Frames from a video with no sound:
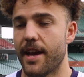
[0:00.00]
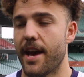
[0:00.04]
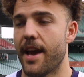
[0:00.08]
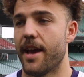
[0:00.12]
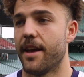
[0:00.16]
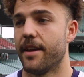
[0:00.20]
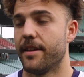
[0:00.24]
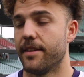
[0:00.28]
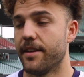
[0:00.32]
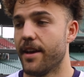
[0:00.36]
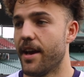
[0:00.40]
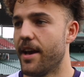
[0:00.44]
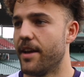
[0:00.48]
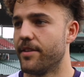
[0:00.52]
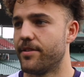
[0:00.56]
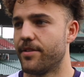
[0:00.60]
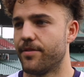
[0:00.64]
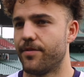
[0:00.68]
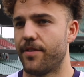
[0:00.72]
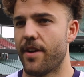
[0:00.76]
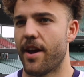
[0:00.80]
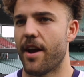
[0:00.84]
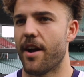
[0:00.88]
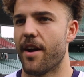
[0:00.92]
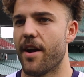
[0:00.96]
Yeah, it's
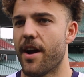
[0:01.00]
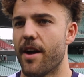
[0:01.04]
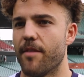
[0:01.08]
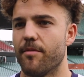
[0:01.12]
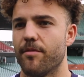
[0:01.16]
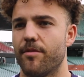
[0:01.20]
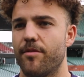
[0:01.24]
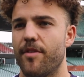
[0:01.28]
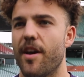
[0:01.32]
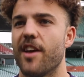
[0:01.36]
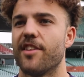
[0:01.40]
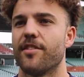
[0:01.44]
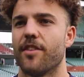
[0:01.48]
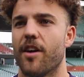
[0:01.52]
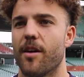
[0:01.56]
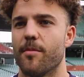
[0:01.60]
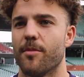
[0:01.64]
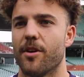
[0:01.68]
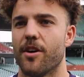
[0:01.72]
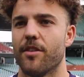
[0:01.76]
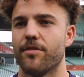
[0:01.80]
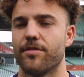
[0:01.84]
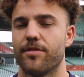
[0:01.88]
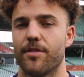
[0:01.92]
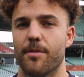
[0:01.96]
a fair time
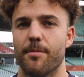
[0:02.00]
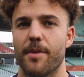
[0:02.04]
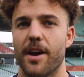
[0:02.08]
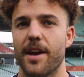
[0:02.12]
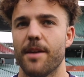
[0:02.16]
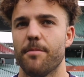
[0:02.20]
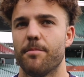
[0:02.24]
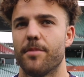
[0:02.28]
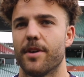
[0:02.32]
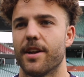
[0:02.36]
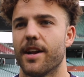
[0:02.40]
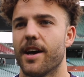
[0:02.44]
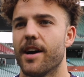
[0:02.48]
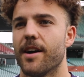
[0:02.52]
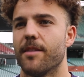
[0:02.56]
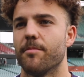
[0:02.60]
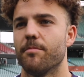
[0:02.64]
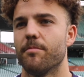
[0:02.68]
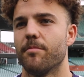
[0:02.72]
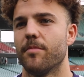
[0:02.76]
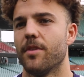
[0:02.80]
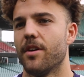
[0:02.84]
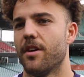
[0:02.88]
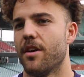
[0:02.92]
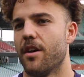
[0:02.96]
off for me, but I
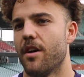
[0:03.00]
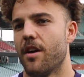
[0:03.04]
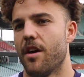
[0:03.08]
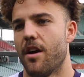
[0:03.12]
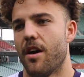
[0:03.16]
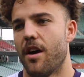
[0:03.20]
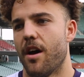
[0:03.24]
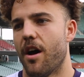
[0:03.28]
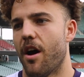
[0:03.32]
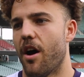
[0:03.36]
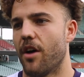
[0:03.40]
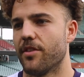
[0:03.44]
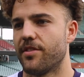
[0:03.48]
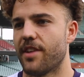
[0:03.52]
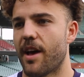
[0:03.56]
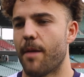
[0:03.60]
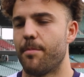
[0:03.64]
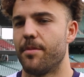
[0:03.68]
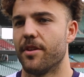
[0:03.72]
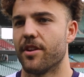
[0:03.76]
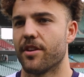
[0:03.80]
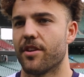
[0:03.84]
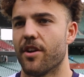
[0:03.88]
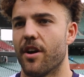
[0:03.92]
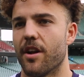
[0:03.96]
was
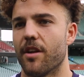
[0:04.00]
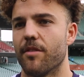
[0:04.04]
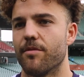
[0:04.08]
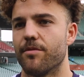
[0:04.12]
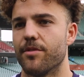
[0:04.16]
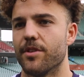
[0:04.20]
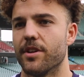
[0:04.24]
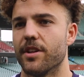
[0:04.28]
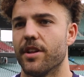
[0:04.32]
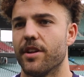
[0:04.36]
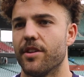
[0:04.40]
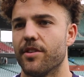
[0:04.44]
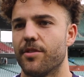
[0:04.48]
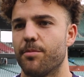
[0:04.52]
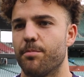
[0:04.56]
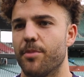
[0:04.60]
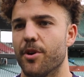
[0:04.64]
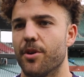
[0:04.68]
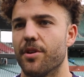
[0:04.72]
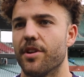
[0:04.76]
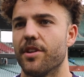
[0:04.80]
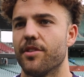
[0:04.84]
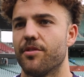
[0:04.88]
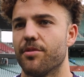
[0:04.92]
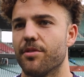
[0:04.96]
happy to kind of really just
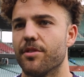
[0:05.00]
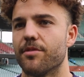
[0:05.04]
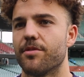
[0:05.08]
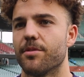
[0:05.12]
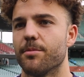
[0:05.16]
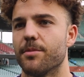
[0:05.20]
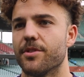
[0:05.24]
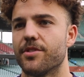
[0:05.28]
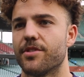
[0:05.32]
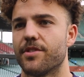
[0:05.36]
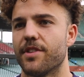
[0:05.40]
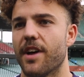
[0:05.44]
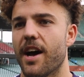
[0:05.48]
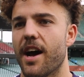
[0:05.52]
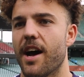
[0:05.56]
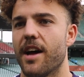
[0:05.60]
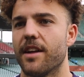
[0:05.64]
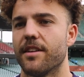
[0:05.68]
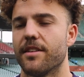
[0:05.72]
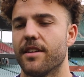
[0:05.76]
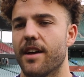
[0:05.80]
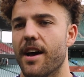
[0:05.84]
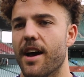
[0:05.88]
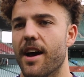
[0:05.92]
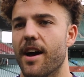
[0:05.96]
build into it from the
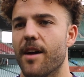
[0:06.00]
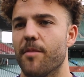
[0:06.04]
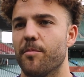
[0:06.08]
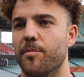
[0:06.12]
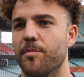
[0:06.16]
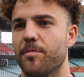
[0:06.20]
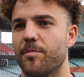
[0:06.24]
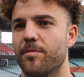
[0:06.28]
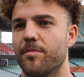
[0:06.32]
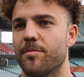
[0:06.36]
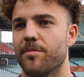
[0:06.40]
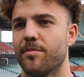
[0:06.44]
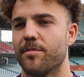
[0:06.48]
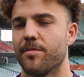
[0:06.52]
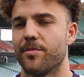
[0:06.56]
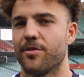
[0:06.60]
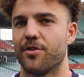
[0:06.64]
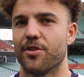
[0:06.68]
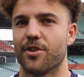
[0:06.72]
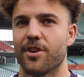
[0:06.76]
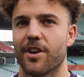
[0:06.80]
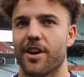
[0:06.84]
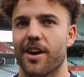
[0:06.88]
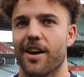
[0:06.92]
start. Took